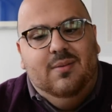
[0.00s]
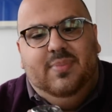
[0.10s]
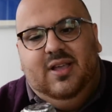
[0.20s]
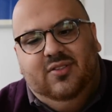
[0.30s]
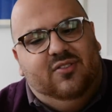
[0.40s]

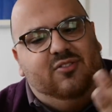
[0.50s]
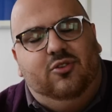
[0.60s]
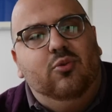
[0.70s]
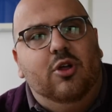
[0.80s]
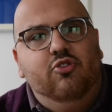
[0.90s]
Because it's
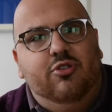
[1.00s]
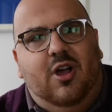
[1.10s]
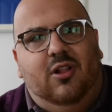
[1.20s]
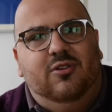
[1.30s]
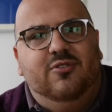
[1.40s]
two hundred
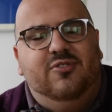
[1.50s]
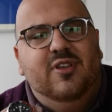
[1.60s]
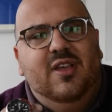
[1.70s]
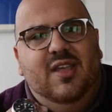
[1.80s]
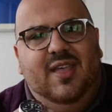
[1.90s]
dollars,
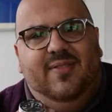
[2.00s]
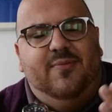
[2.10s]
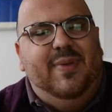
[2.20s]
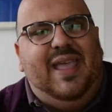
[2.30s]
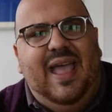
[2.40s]

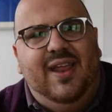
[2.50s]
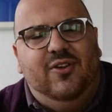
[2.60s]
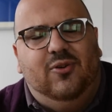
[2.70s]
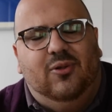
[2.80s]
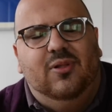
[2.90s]
it's
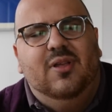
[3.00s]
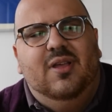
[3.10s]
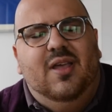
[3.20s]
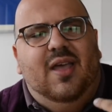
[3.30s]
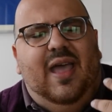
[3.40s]
mechanical,
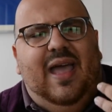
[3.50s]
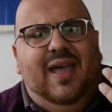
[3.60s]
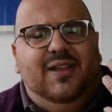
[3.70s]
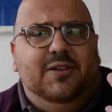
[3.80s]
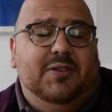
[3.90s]

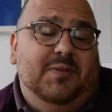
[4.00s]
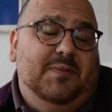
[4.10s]
and,